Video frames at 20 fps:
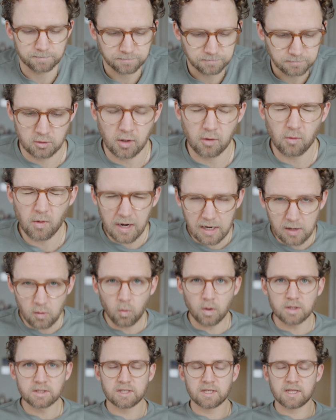So I really
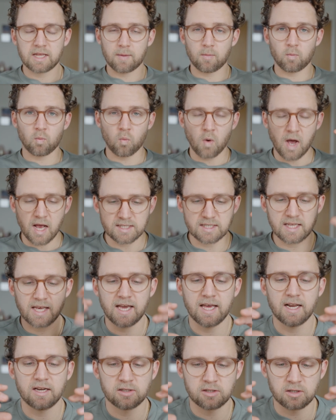wanted them, as they
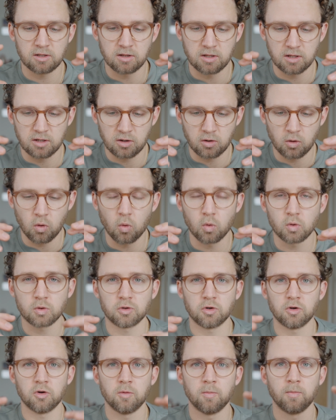get into the
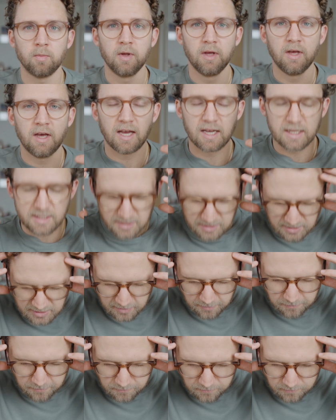courtroom, it's as
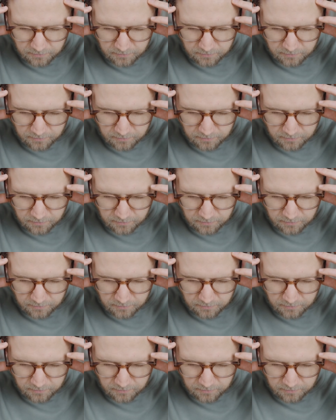if,